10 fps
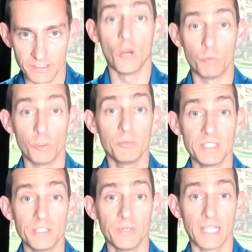I will
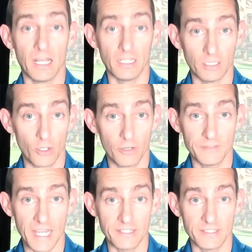be doing a lot
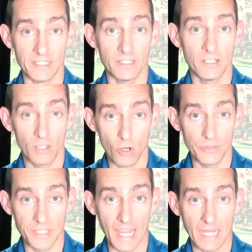of testing
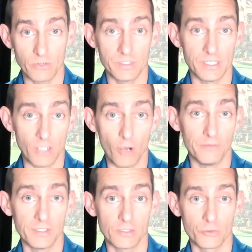on the accuracy
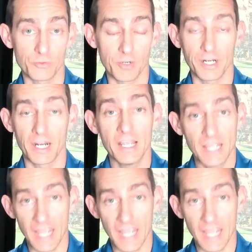of this launch monitor,